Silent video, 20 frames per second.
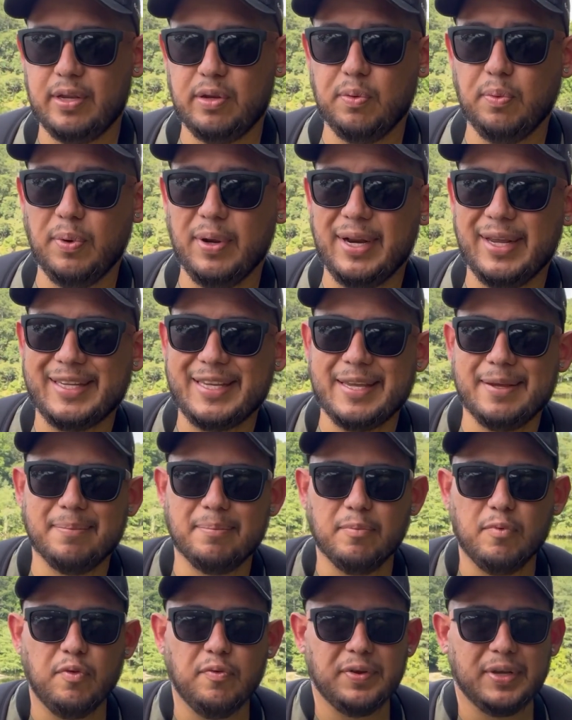You want to keep
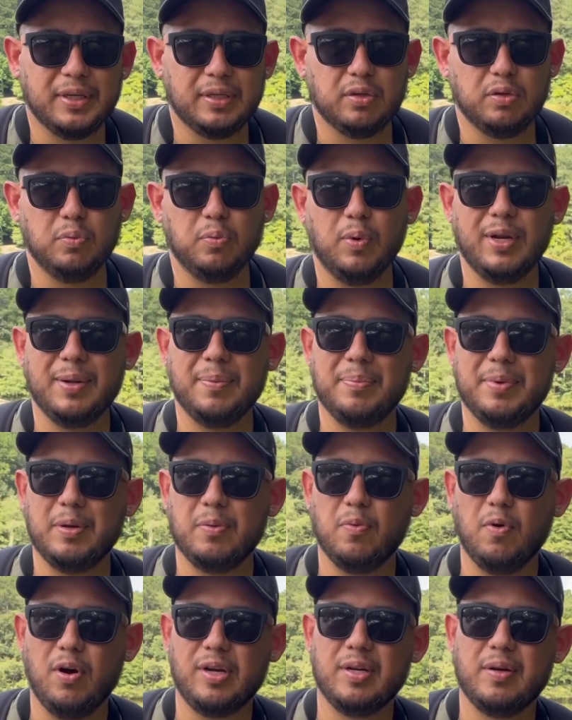moving. You want to be
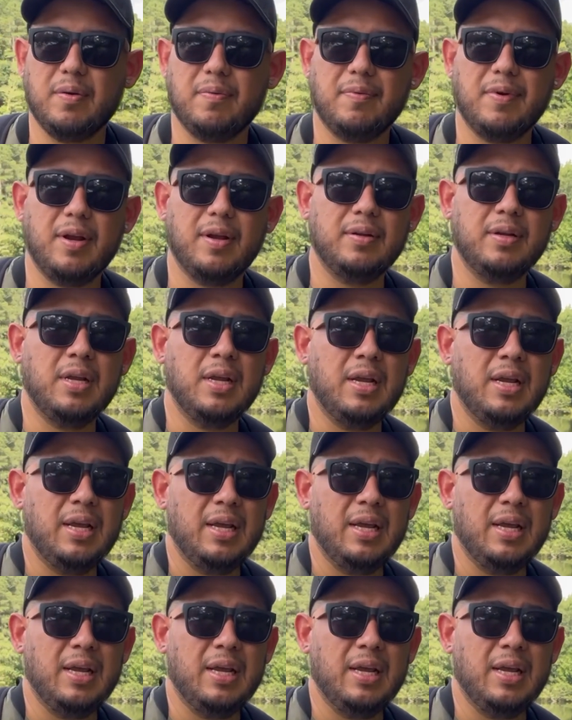walking around